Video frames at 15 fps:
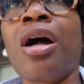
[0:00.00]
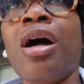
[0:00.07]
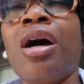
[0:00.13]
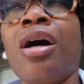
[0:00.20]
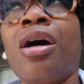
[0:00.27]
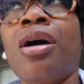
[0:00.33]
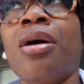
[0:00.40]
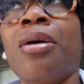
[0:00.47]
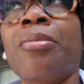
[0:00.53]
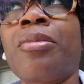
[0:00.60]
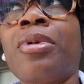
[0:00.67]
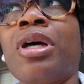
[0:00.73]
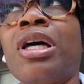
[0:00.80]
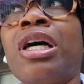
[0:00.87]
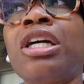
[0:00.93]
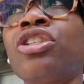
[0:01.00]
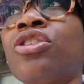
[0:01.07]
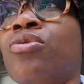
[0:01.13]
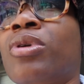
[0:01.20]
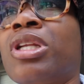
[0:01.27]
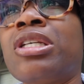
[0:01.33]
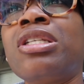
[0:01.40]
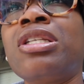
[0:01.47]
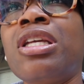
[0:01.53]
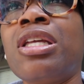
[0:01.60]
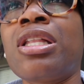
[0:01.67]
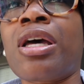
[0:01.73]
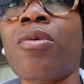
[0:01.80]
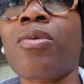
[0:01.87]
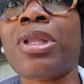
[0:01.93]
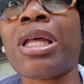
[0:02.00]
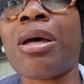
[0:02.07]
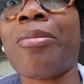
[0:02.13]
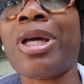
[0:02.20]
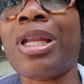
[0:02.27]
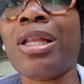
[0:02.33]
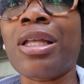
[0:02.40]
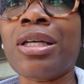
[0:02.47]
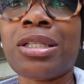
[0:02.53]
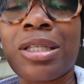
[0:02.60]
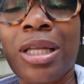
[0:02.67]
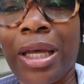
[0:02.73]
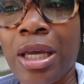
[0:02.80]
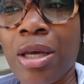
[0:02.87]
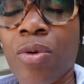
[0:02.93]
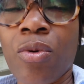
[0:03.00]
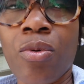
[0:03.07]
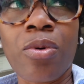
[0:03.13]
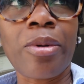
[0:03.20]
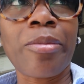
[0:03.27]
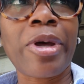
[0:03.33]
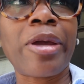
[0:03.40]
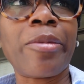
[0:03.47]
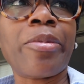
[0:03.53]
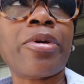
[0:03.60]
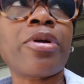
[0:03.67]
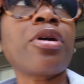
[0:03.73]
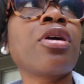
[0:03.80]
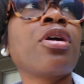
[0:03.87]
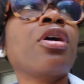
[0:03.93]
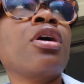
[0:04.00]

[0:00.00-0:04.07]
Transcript: Um, I just want to see like what that money looks like on paper.